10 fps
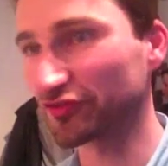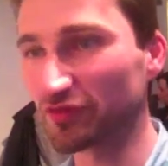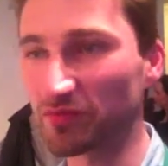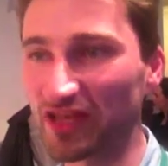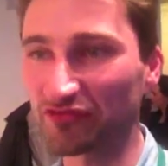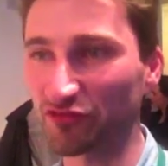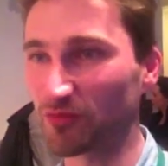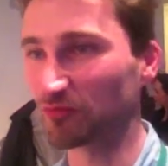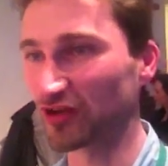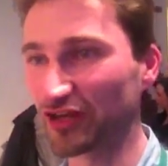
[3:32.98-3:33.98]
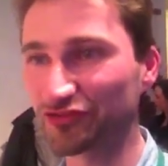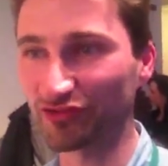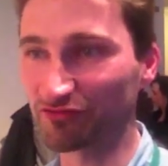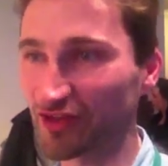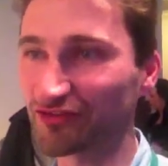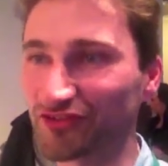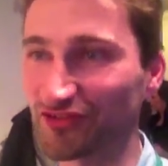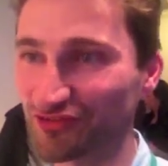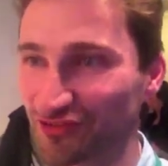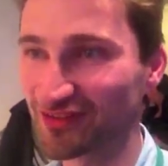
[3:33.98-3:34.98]
on the platform, press,
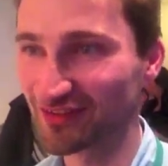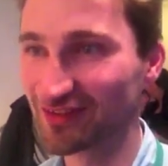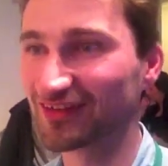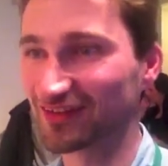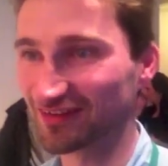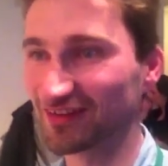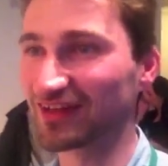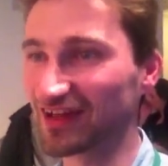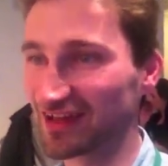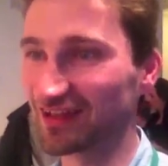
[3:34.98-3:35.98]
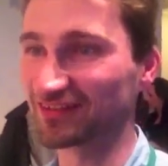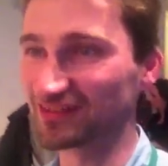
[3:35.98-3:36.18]
investors. Really? Uh, it's